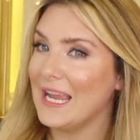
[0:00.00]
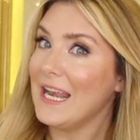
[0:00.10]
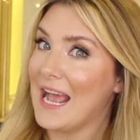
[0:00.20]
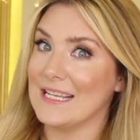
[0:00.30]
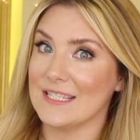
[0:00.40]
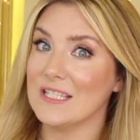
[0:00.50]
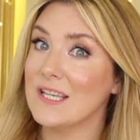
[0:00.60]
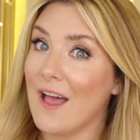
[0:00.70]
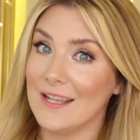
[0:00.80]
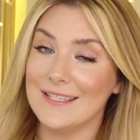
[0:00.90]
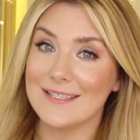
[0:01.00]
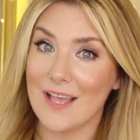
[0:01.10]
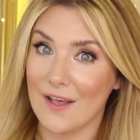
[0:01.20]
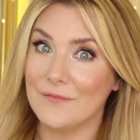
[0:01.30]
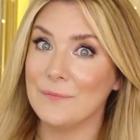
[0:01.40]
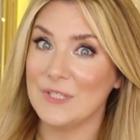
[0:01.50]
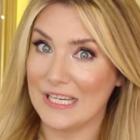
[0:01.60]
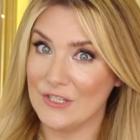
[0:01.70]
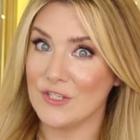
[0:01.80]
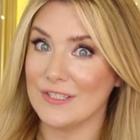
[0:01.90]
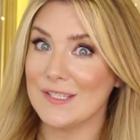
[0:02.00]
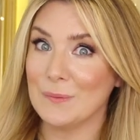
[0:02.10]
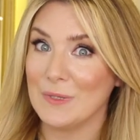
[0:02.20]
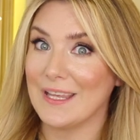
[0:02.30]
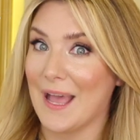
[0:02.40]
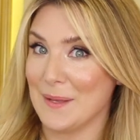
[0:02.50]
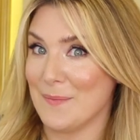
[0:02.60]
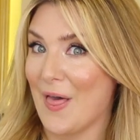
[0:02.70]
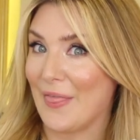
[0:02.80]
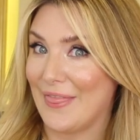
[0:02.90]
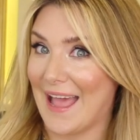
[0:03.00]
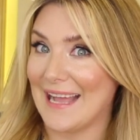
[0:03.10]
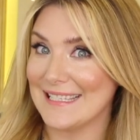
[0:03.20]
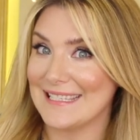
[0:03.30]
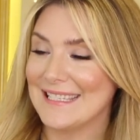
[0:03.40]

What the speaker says: it has tons of potential to become that.